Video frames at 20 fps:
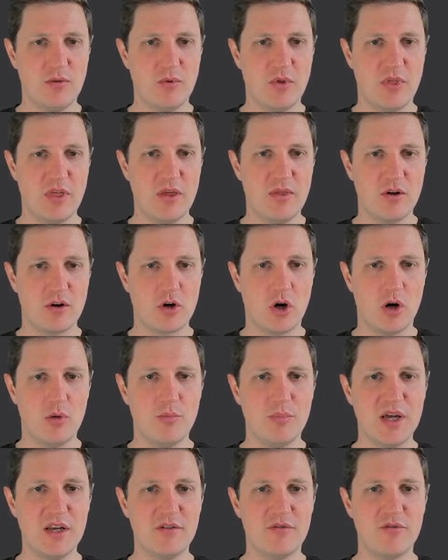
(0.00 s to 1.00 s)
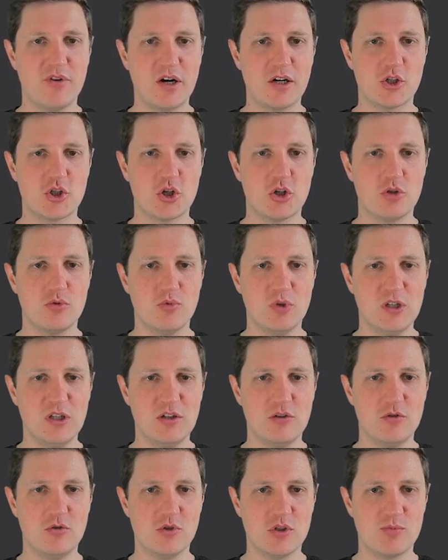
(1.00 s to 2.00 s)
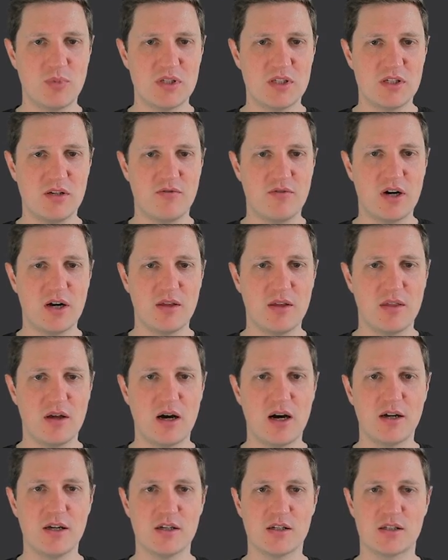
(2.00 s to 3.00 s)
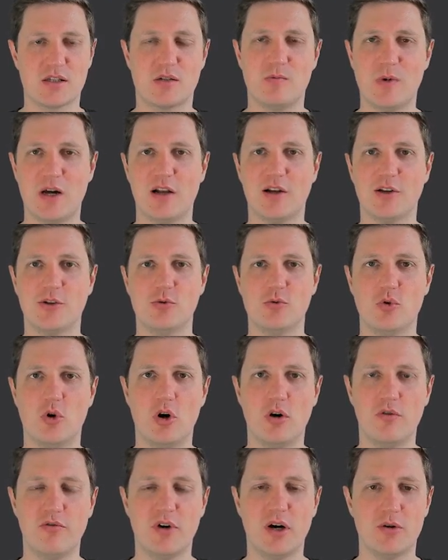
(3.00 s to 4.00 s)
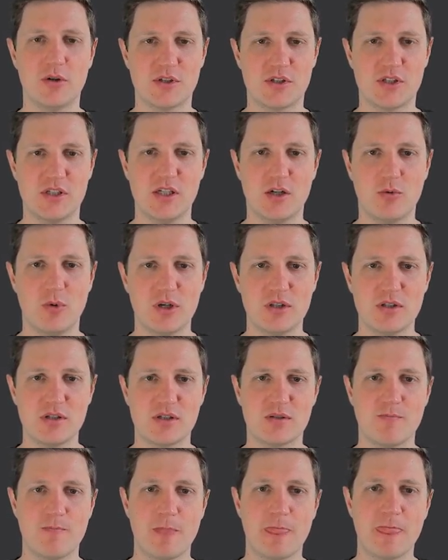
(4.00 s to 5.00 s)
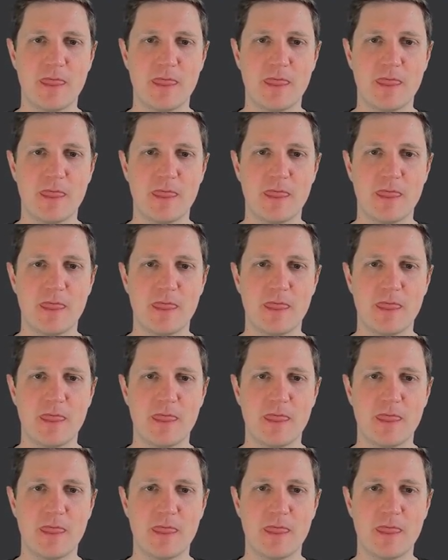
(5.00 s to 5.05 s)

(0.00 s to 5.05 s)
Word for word: within the combn function, we need to specify the highest value of our sequence,